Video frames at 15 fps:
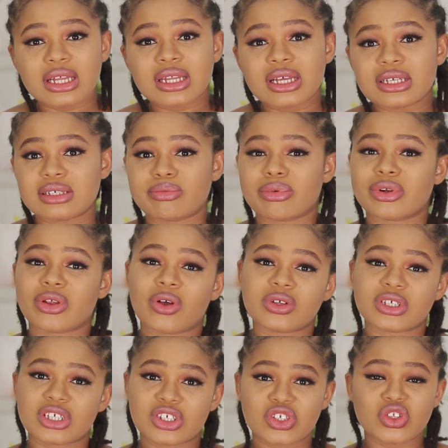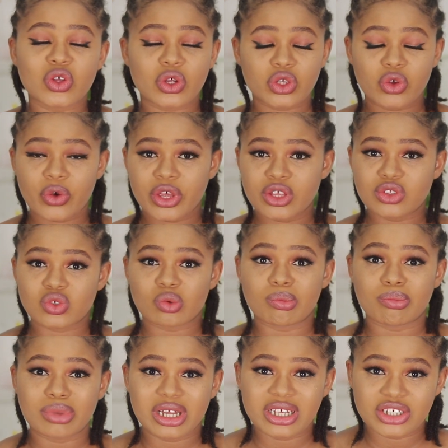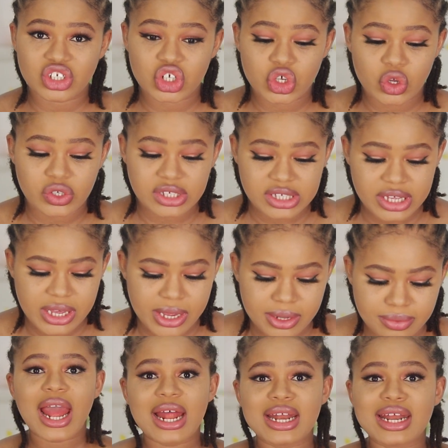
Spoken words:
this product is not going to bleach your skin.